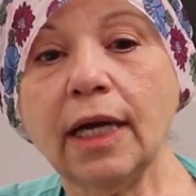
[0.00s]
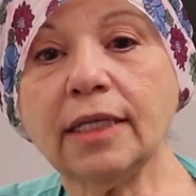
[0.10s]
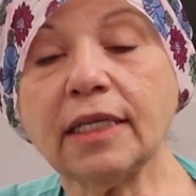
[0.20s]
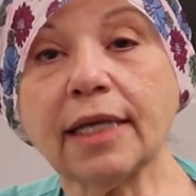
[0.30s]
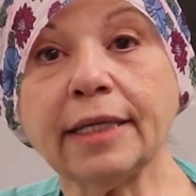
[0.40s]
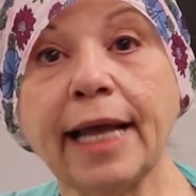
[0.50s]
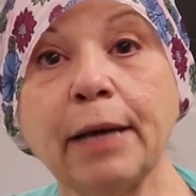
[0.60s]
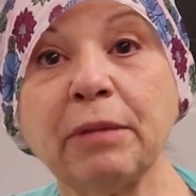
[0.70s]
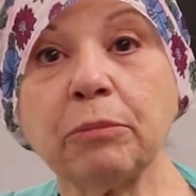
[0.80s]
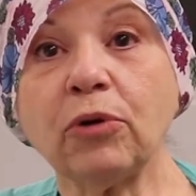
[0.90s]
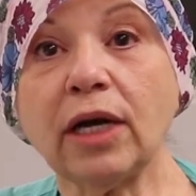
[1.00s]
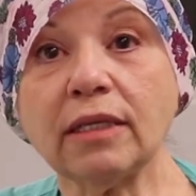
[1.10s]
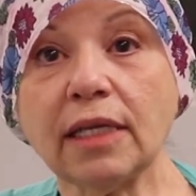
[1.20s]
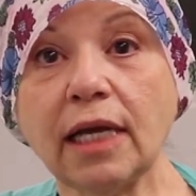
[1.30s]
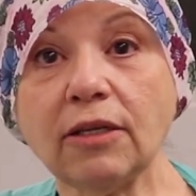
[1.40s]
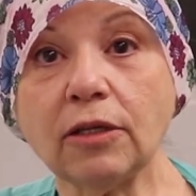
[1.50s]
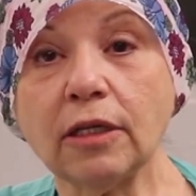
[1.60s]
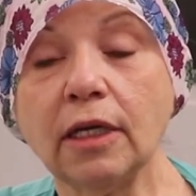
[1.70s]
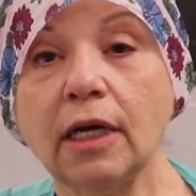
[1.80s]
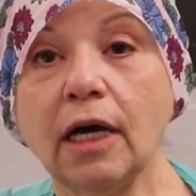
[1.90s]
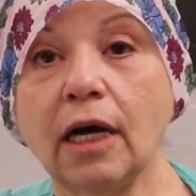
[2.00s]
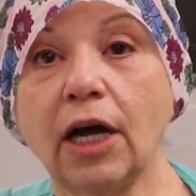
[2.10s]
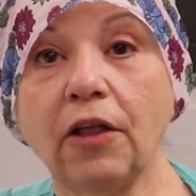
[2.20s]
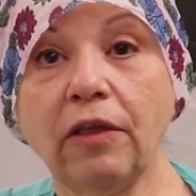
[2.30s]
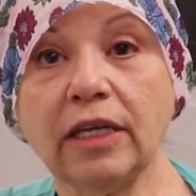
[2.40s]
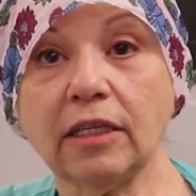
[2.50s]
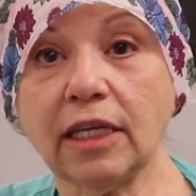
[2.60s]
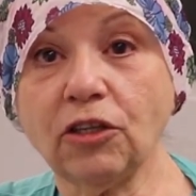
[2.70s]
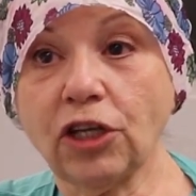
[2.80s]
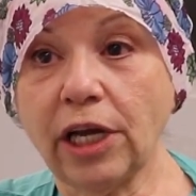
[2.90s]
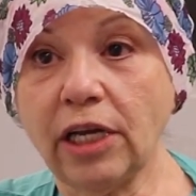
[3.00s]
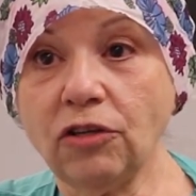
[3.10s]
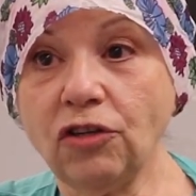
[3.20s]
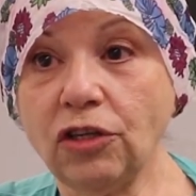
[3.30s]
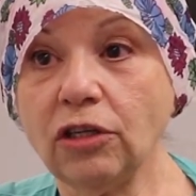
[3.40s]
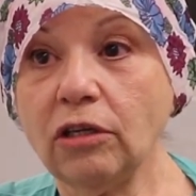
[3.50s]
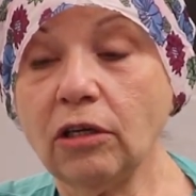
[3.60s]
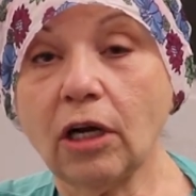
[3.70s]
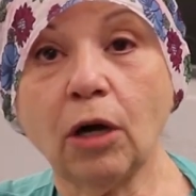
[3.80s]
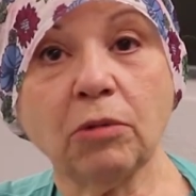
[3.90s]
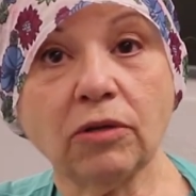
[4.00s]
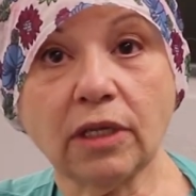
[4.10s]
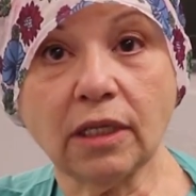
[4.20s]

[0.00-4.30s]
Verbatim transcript: It's a dynamic process. Uh, things can change almost